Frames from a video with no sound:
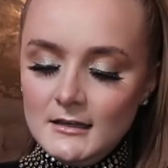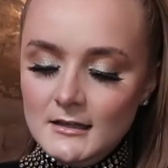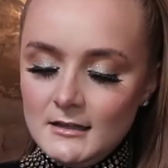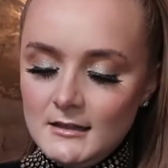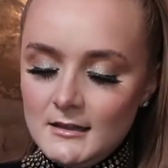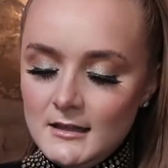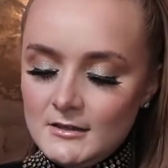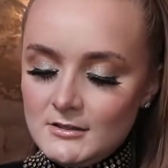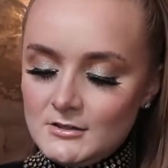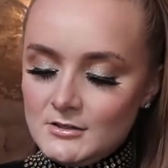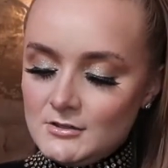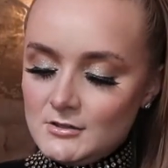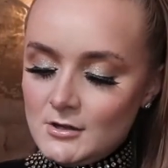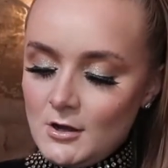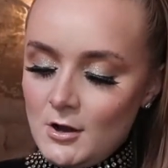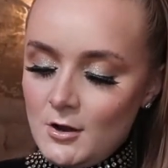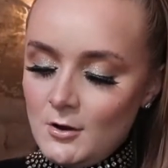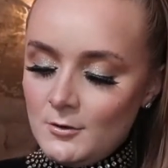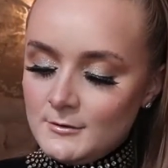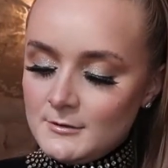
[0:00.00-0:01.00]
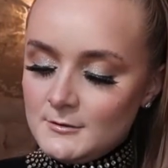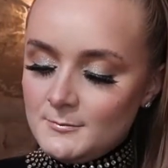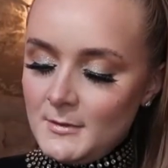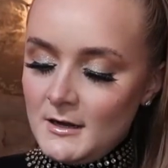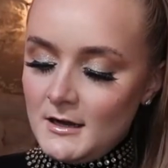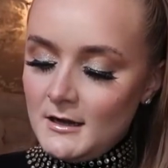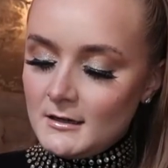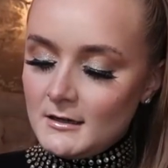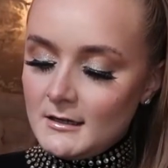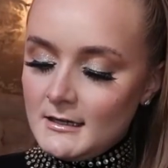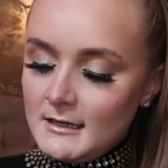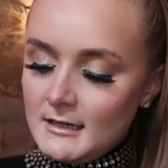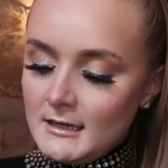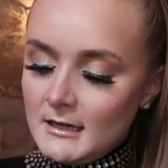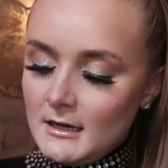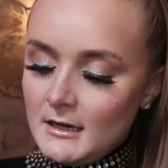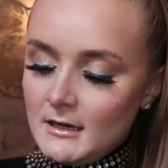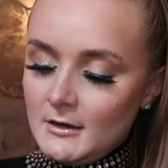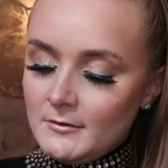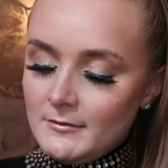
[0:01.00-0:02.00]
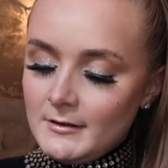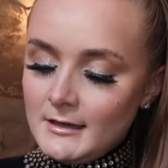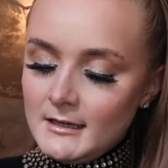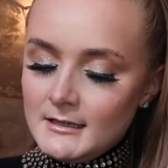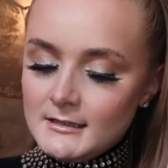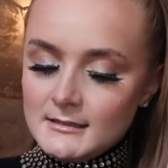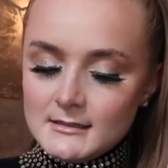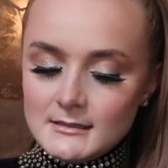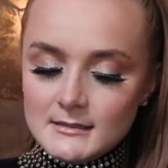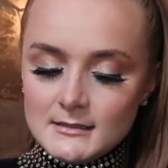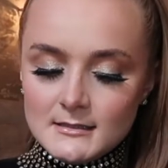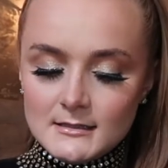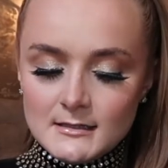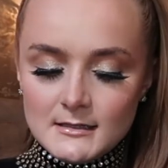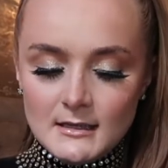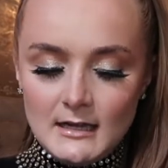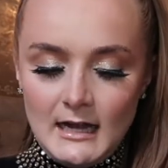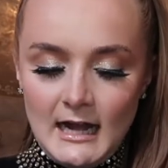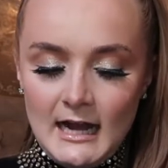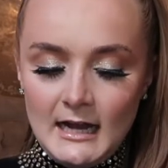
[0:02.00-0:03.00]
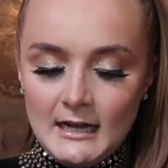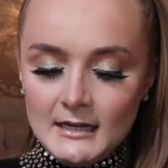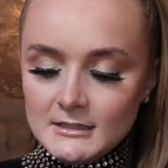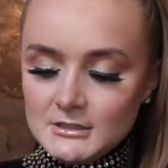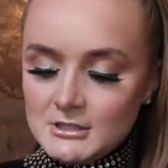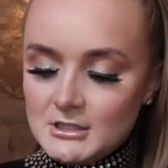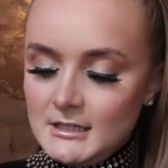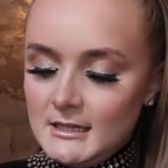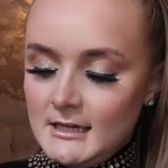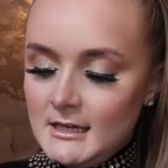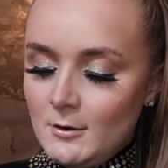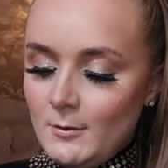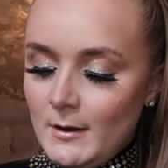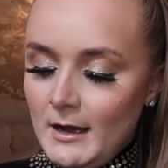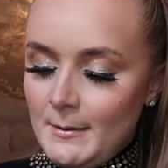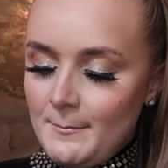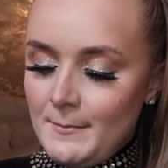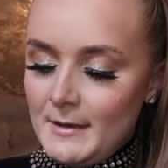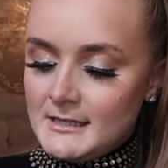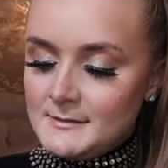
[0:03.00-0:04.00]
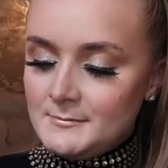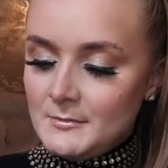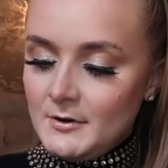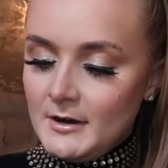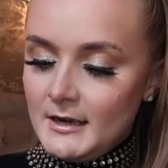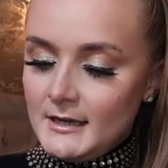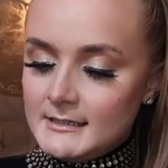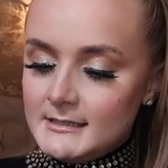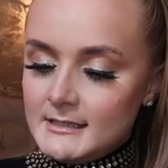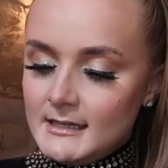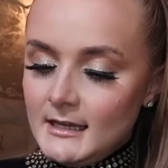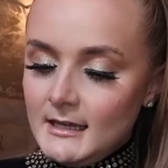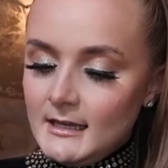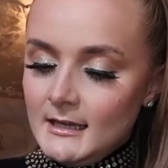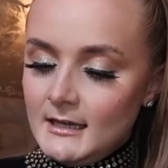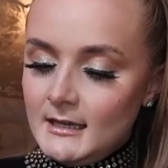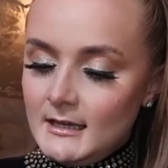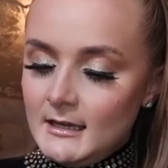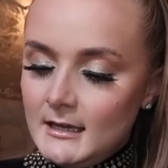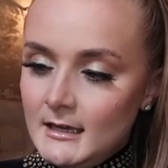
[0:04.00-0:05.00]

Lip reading: They're so sparkly and glittery, it's actually quite mesmerizing.